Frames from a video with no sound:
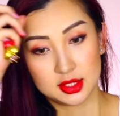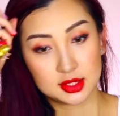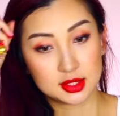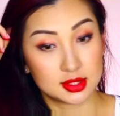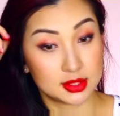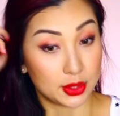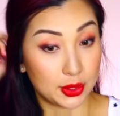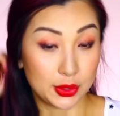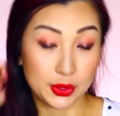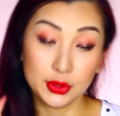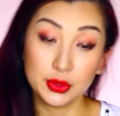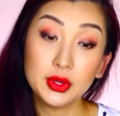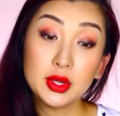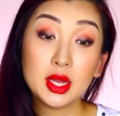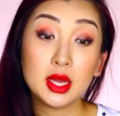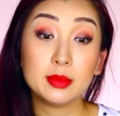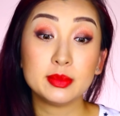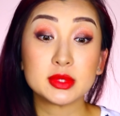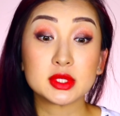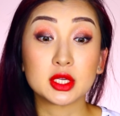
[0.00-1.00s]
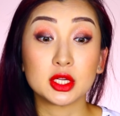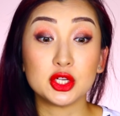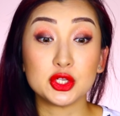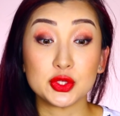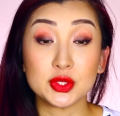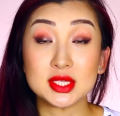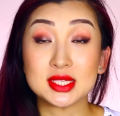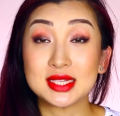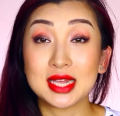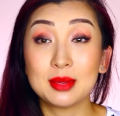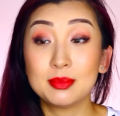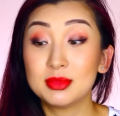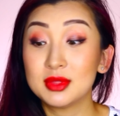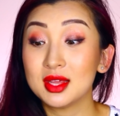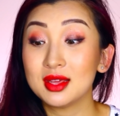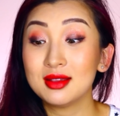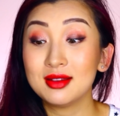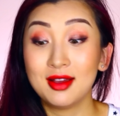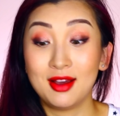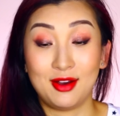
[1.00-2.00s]
So it's gonna do the same
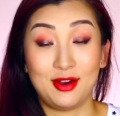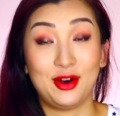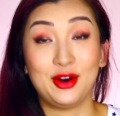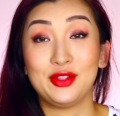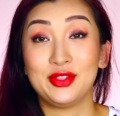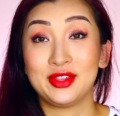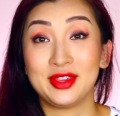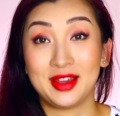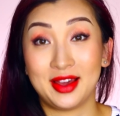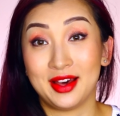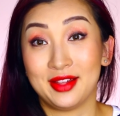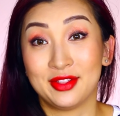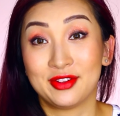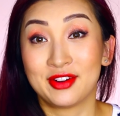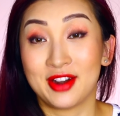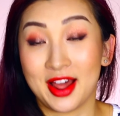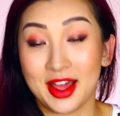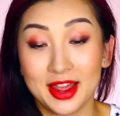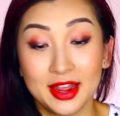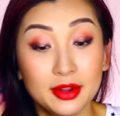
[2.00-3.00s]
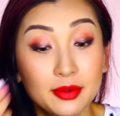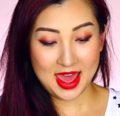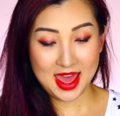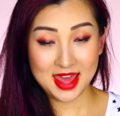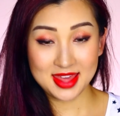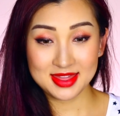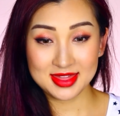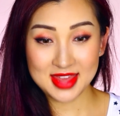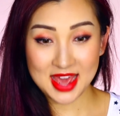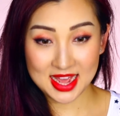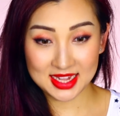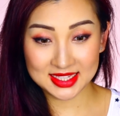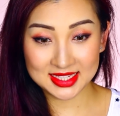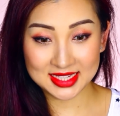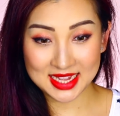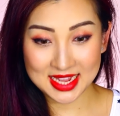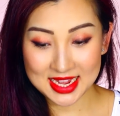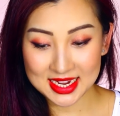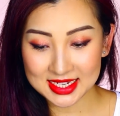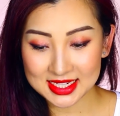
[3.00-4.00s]
thing on the other eye. And
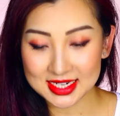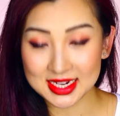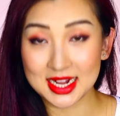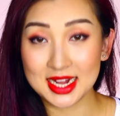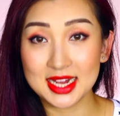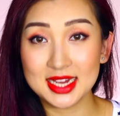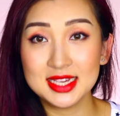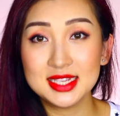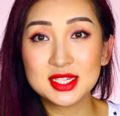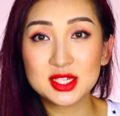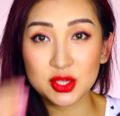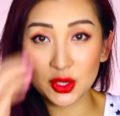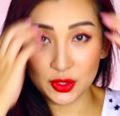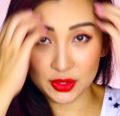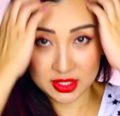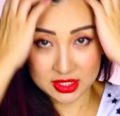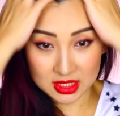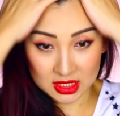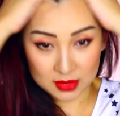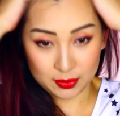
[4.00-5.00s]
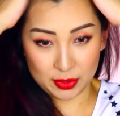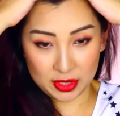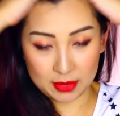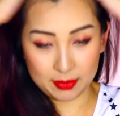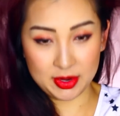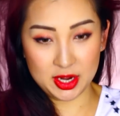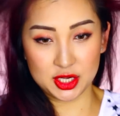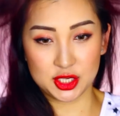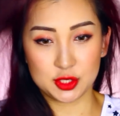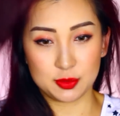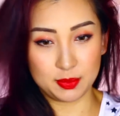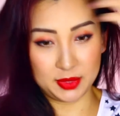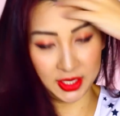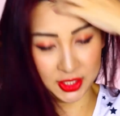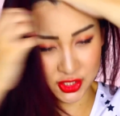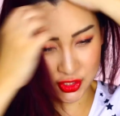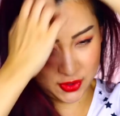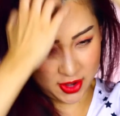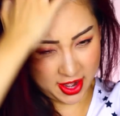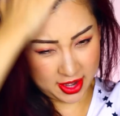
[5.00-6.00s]
that's it, guys. So this is pretty much
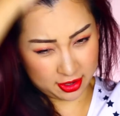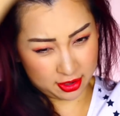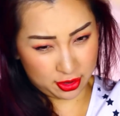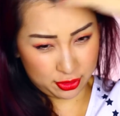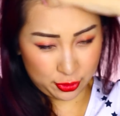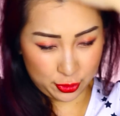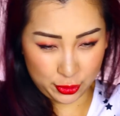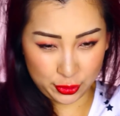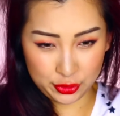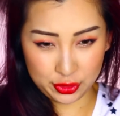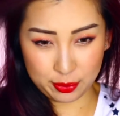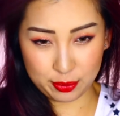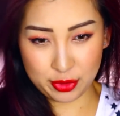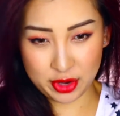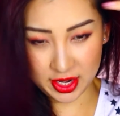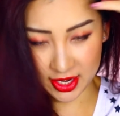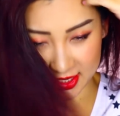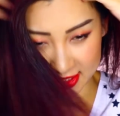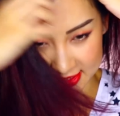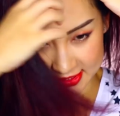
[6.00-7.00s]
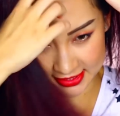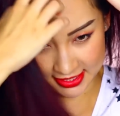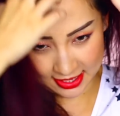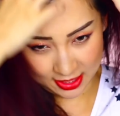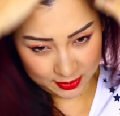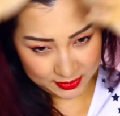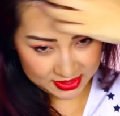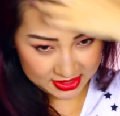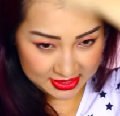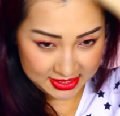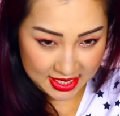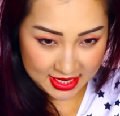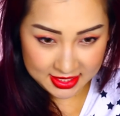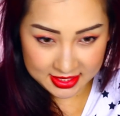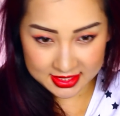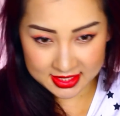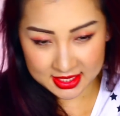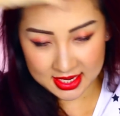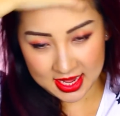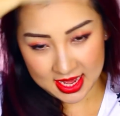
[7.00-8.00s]
me trying on all the products that I was
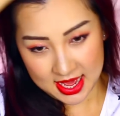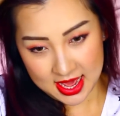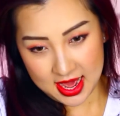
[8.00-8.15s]
sent.